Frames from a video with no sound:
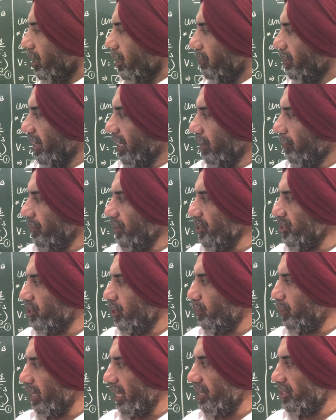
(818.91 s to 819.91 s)
By
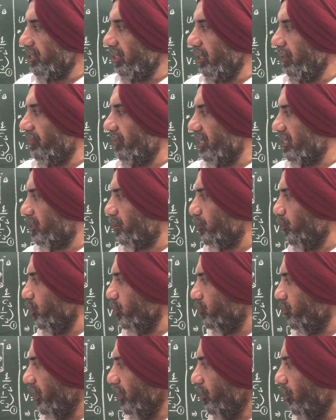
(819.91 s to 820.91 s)
definition, potential difference.
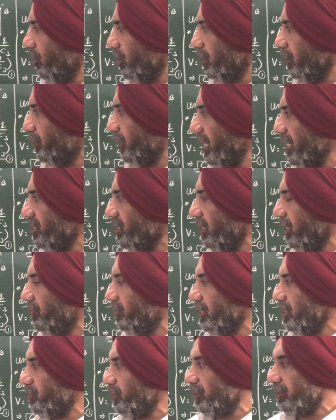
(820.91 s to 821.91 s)
Suppose V naught is the potential
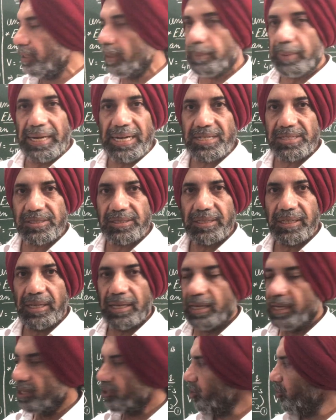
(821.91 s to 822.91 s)
difference between the plates.
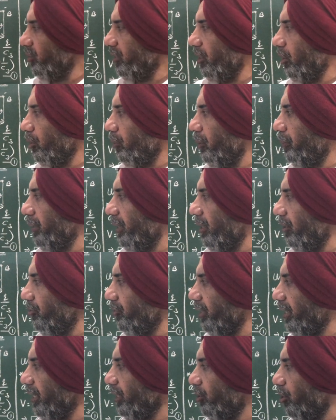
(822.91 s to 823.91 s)
So V naught will be equal
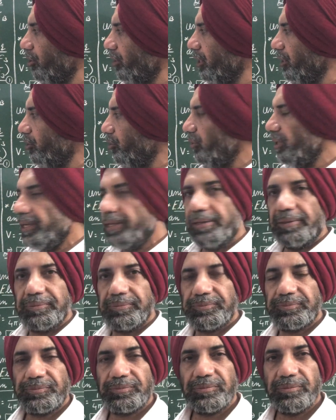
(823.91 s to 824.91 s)
to E naught into D,
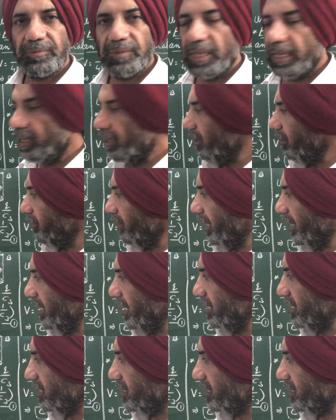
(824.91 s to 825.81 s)
where D is